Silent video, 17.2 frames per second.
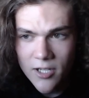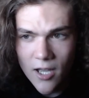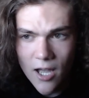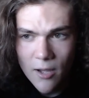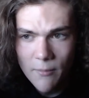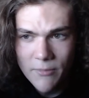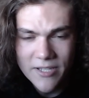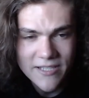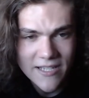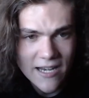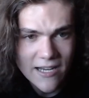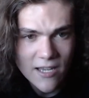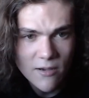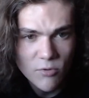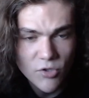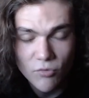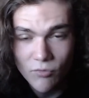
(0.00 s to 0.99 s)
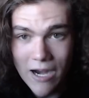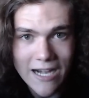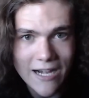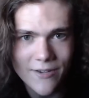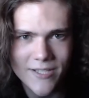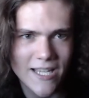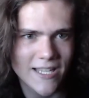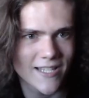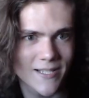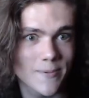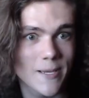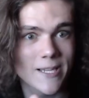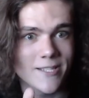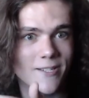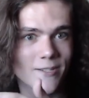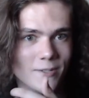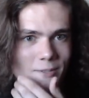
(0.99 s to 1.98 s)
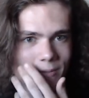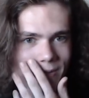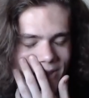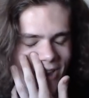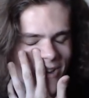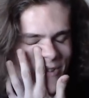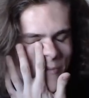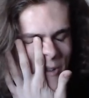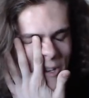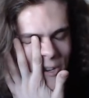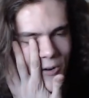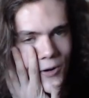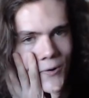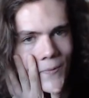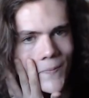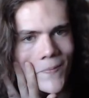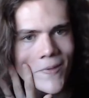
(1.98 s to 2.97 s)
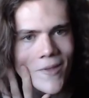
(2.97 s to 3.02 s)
The stadium was right outside the Space Needle, so that was pretty cool.